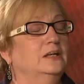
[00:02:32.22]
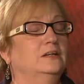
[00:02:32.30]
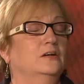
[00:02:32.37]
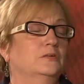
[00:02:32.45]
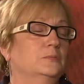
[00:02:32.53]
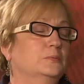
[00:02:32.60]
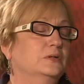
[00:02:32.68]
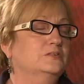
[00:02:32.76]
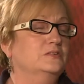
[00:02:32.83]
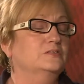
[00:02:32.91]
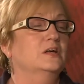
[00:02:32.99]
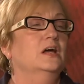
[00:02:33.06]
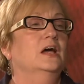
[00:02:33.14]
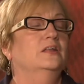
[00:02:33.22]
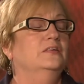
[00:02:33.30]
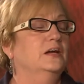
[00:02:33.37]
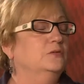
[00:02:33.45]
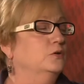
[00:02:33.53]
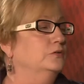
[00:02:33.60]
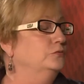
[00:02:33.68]
and other places,
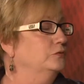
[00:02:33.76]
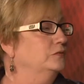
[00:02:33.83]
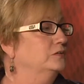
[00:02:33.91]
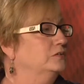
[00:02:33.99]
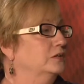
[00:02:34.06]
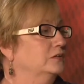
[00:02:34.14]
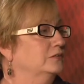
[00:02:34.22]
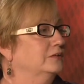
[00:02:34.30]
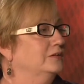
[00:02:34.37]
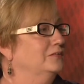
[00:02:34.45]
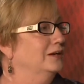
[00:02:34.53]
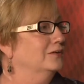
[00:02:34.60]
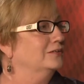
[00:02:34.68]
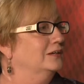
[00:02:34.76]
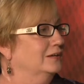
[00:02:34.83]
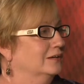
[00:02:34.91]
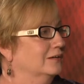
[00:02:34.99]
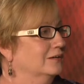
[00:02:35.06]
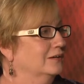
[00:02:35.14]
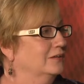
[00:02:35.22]
they run through the tunnel in their
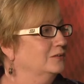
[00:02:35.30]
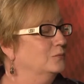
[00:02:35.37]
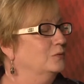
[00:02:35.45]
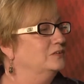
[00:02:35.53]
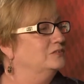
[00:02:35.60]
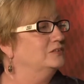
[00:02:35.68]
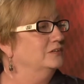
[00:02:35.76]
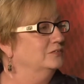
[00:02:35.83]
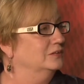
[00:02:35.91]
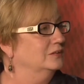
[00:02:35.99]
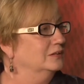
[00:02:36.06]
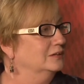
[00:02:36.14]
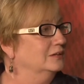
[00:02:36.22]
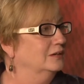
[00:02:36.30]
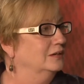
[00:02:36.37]
gear, the way Stephen did.